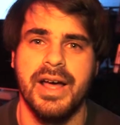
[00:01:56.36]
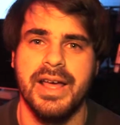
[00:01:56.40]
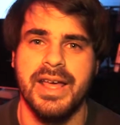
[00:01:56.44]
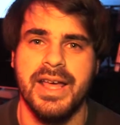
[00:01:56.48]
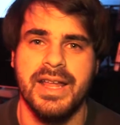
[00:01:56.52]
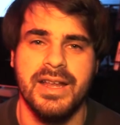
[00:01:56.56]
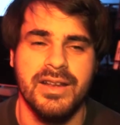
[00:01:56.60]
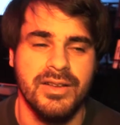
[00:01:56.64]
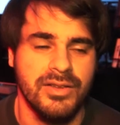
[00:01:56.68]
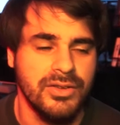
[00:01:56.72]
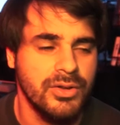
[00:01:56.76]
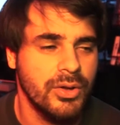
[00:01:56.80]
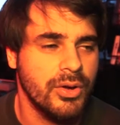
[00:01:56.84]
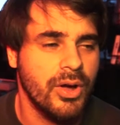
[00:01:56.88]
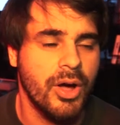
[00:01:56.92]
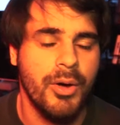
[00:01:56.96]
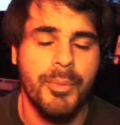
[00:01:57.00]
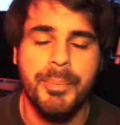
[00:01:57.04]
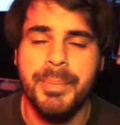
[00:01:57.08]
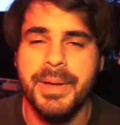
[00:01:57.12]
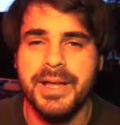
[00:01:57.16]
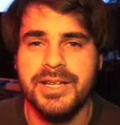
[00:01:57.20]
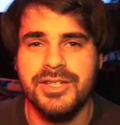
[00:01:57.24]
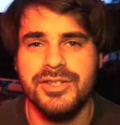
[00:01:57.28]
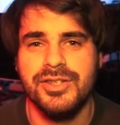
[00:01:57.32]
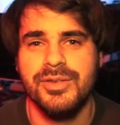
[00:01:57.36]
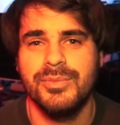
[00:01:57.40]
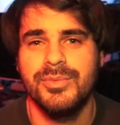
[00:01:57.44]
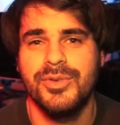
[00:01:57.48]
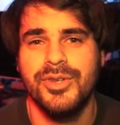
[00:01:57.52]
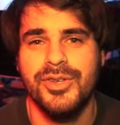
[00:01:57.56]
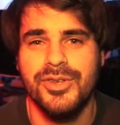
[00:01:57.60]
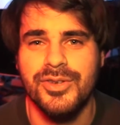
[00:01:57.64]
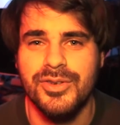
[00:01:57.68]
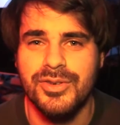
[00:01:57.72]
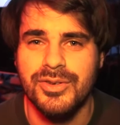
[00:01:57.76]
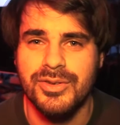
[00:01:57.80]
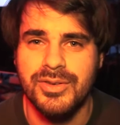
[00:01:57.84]
and look, I'll pitch them
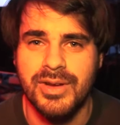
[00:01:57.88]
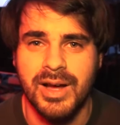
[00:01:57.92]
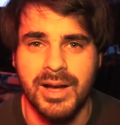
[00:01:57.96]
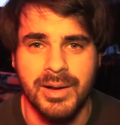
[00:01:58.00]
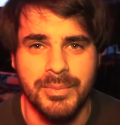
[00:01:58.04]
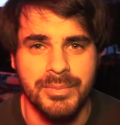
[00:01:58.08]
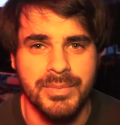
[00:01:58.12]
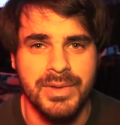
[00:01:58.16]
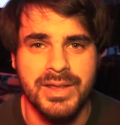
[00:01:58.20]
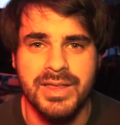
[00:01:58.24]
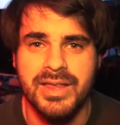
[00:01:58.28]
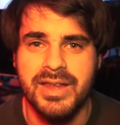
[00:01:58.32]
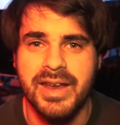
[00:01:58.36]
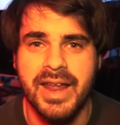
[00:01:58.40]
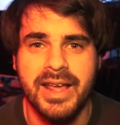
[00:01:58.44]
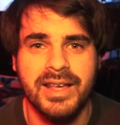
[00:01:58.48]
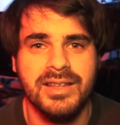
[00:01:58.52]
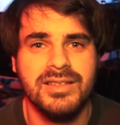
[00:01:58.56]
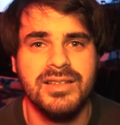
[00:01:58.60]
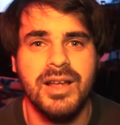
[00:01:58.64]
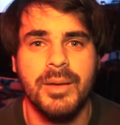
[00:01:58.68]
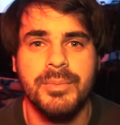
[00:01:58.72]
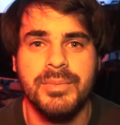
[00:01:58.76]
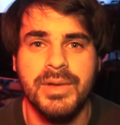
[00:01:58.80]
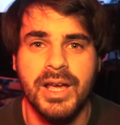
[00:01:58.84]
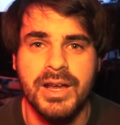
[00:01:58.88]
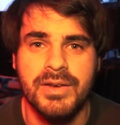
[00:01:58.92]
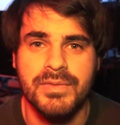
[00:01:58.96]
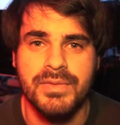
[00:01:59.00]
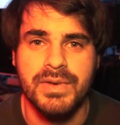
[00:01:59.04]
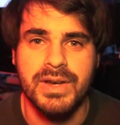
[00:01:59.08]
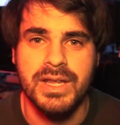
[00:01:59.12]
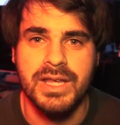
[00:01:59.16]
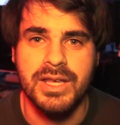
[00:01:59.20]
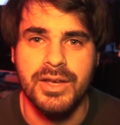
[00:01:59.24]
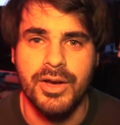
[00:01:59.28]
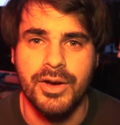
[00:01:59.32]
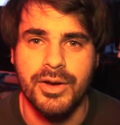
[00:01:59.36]
to you in the next update
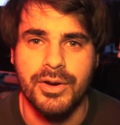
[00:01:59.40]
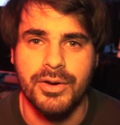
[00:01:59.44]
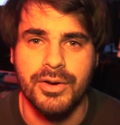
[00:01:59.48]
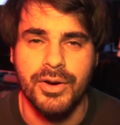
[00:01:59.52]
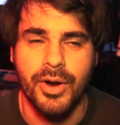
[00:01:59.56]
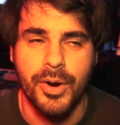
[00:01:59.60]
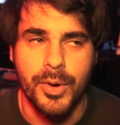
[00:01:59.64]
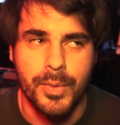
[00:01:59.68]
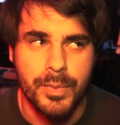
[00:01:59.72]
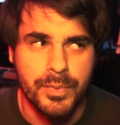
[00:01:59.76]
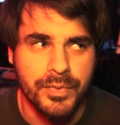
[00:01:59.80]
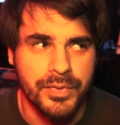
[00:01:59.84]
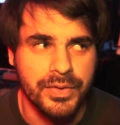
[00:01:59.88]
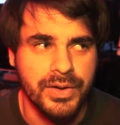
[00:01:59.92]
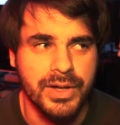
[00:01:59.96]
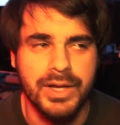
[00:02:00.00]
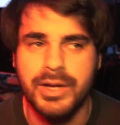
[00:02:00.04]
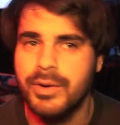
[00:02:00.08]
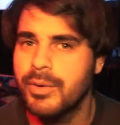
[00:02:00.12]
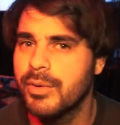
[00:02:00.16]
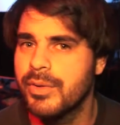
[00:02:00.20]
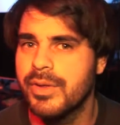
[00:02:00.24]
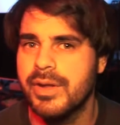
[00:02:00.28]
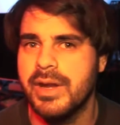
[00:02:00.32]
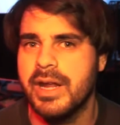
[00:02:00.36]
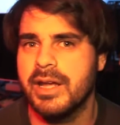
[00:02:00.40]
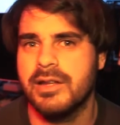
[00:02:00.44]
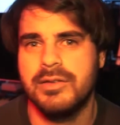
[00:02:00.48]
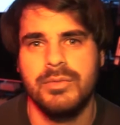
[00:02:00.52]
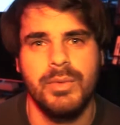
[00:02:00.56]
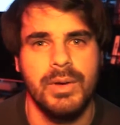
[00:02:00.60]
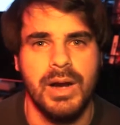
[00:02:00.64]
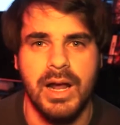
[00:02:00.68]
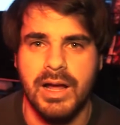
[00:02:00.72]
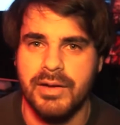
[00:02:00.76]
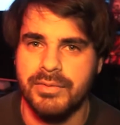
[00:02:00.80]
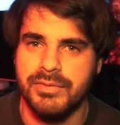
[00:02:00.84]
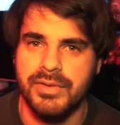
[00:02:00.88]
video hopefully, or the next
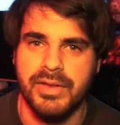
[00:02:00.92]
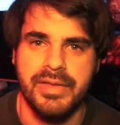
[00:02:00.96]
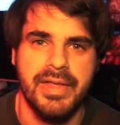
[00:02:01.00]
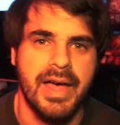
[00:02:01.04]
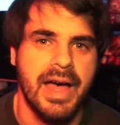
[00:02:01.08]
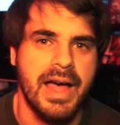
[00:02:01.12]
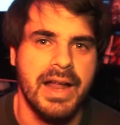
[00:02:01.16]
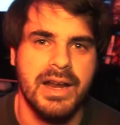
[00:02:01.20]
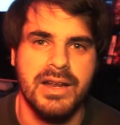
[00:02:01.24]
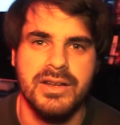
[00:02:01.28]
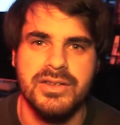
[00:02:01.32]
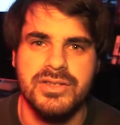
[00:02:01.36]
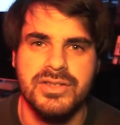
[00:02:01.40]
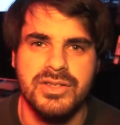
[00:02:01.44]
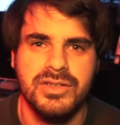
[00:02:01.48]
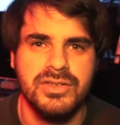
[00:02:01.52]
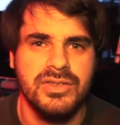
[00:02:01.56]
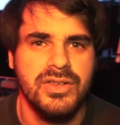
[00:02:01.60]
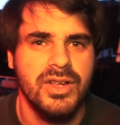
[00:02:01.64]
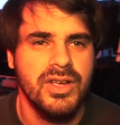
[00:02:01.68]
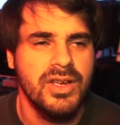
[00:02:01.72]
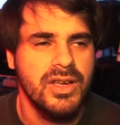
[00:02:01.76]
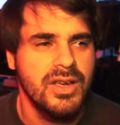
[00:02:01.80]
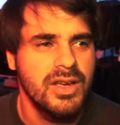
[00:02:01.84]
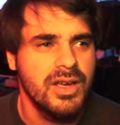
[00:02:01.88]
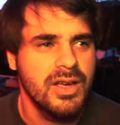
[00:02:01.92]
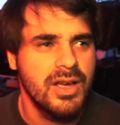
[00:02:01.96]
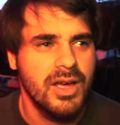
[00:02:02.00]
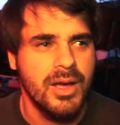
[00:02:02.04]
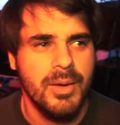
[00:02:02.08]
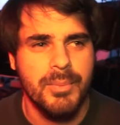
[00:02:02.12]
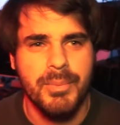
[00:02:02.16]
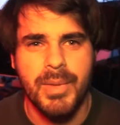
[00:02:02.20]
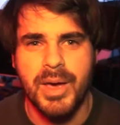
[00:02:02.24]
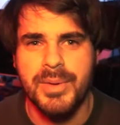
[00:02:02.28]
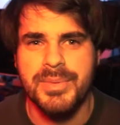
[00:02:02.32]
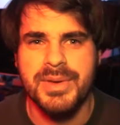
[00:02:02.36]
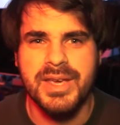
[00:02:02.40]
one after that, and just
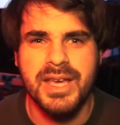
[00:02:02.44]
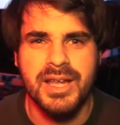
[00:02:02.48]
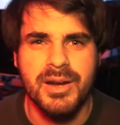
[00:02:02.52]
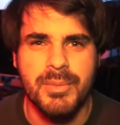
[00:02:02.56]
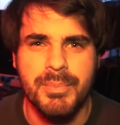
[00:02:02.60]
maybe get a